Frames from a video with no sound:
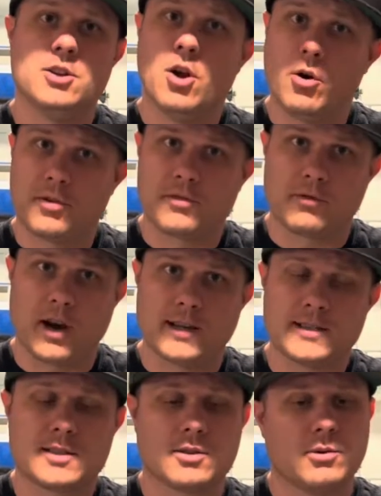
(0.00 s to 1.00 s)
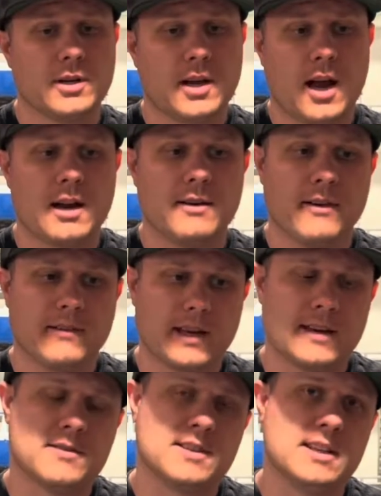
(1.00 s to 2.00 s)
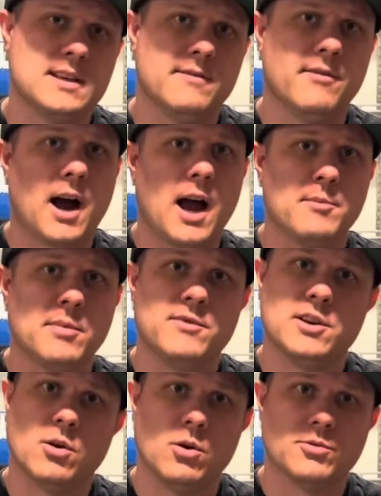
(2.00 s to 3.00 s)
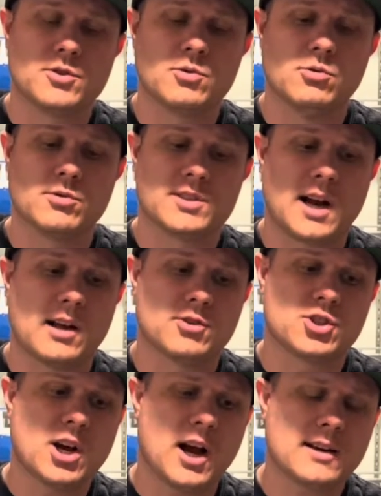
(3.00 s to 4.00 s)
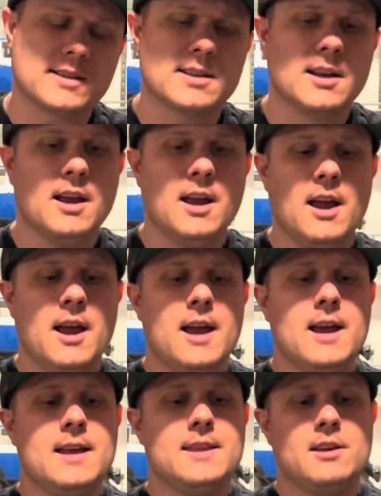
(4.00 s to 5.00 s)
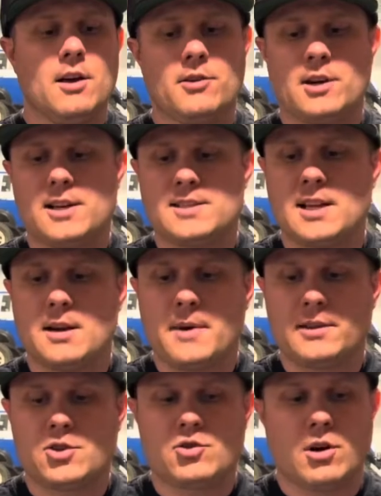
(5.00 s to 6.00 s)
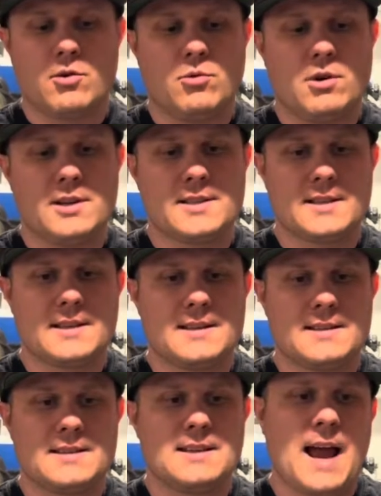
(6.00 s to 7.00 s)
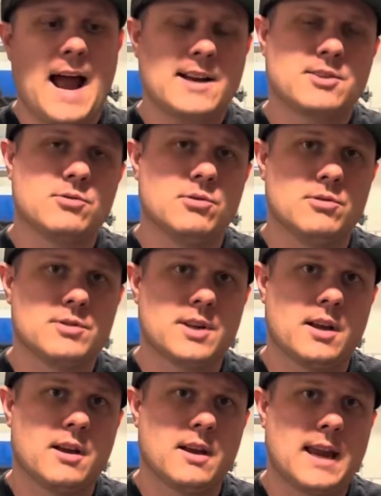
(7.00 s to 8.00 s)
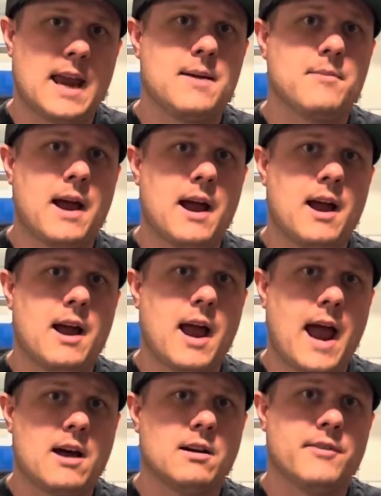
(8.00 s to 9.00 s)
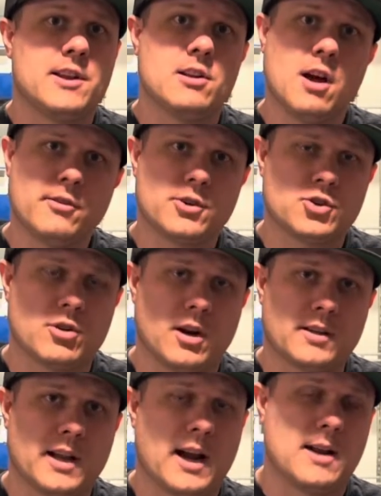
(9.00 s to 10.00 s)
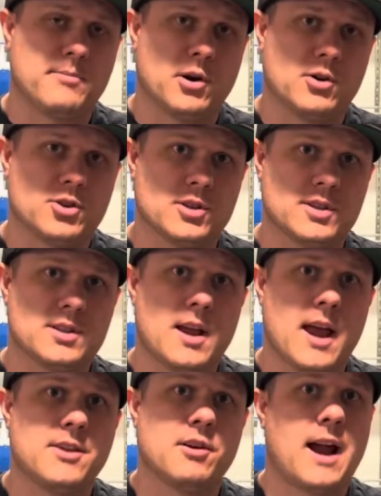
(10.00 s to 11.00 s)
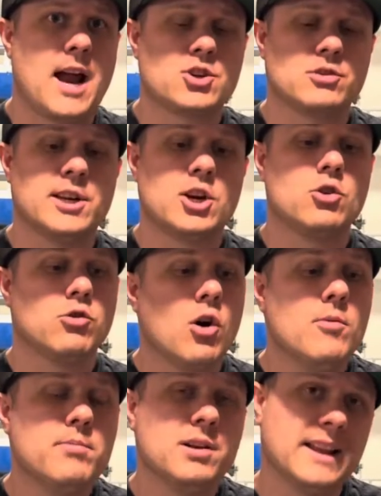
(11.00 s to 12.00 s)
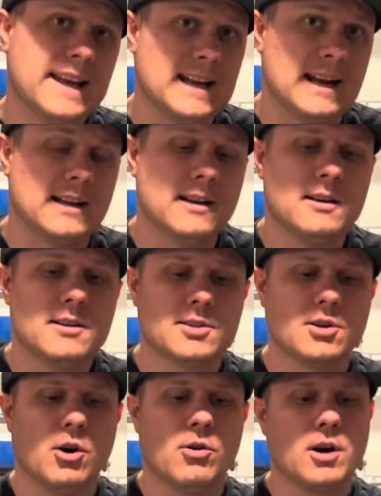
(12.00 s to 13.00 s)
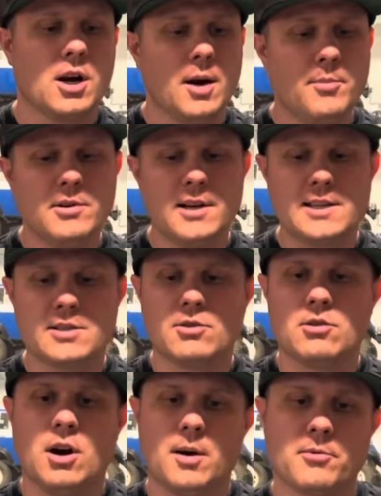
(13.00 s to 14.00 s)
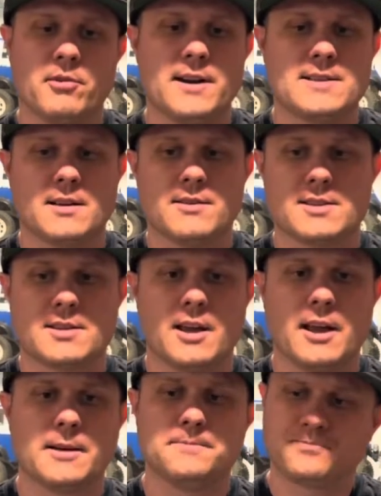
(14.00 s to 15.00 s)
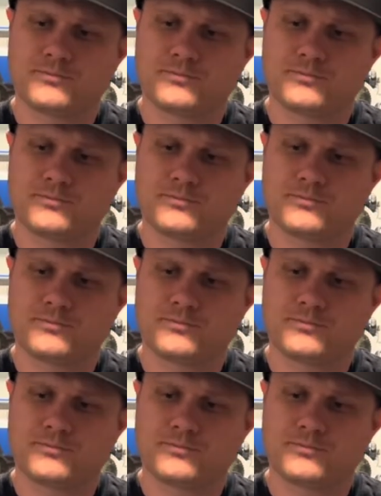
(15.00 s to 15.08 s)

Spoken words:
no threads, so it kind of gives the vibe of the old school style shocks. The other nice thing about this truck is the axles came out of another truck that I had purchased, and they're actually chrome plated. So a couple of nice little upgrades on this thing.